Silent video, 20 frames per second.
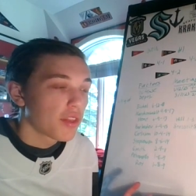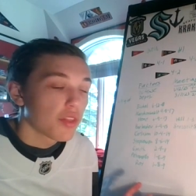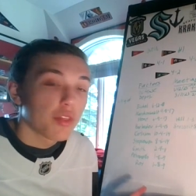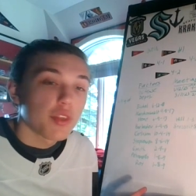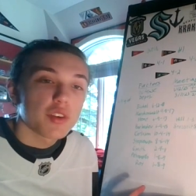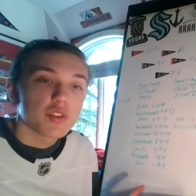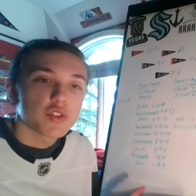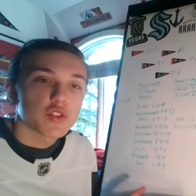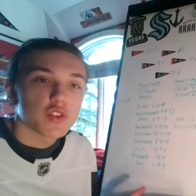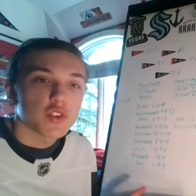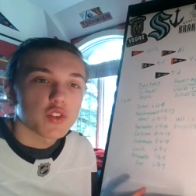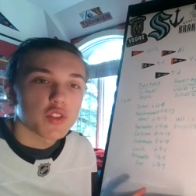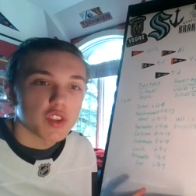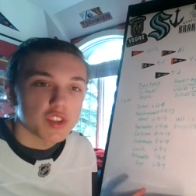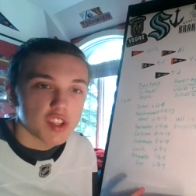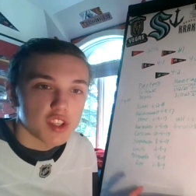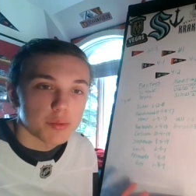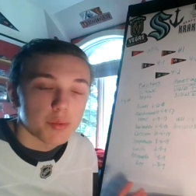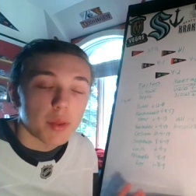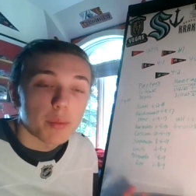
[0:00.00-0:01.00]
This
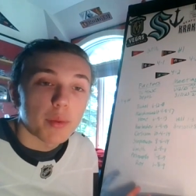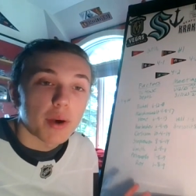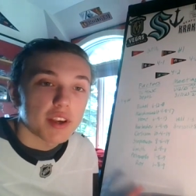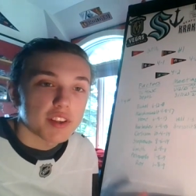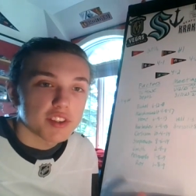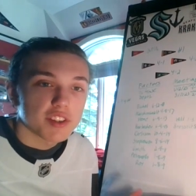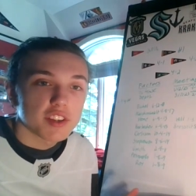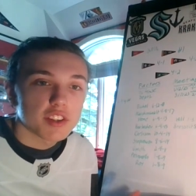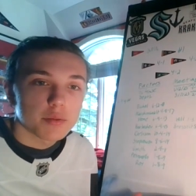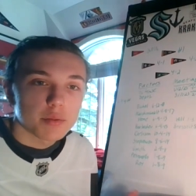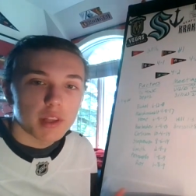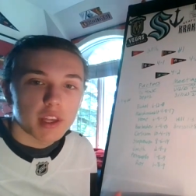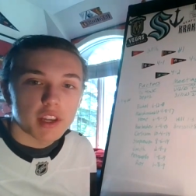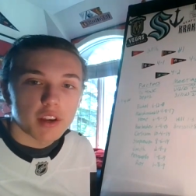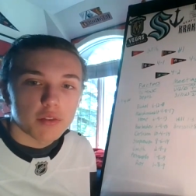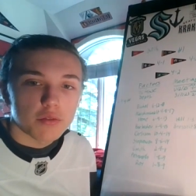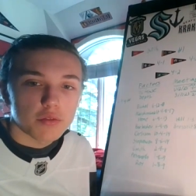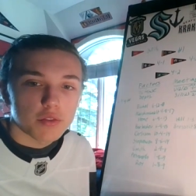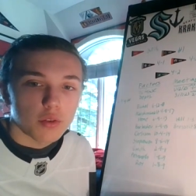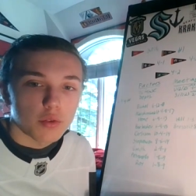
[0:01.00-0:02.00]
is the best he's
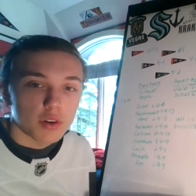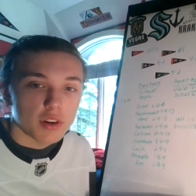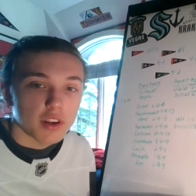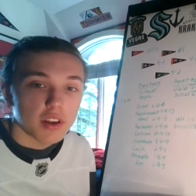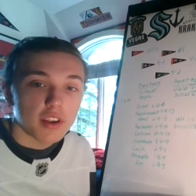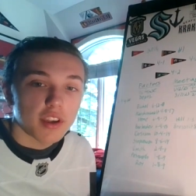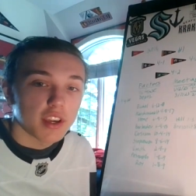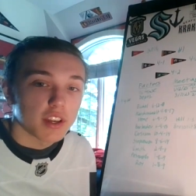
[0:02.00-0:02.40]
played in Florida,